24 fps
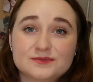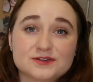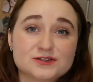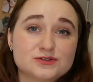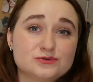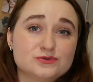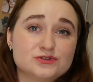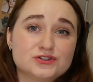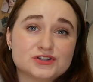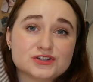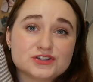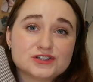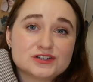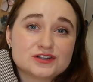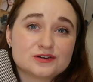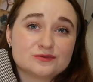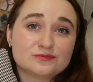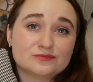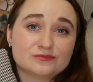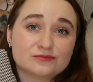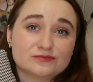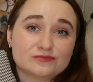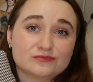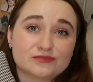This was just
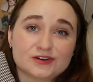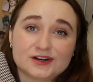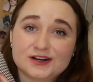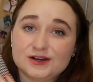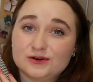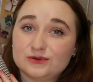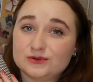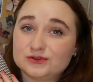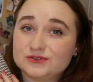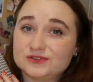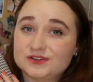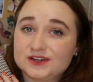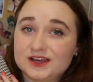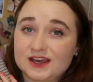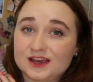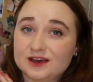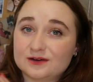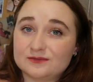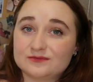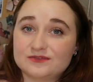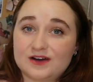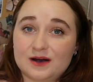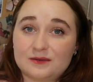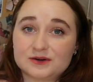some really old
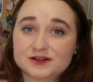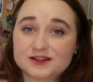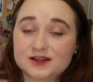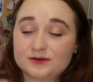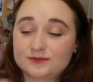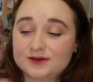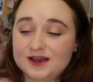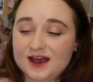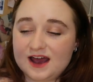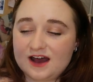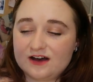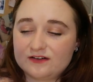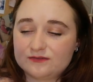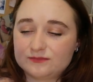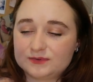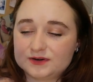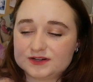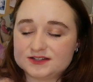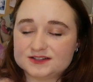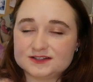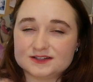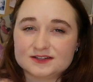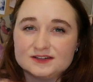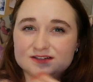gingham fabric that we have, but
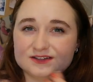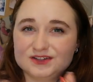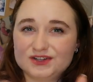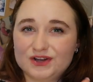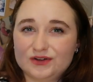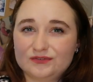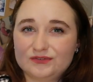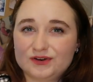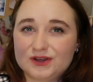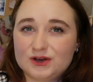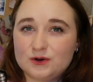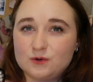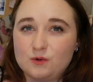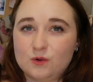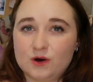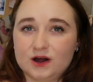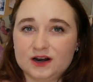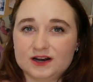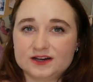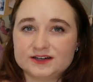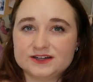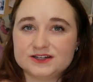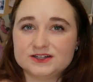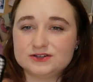it's a lovely
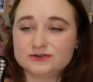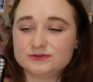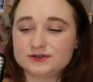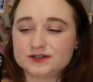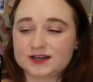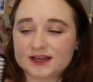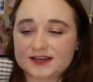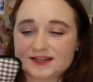quality to it.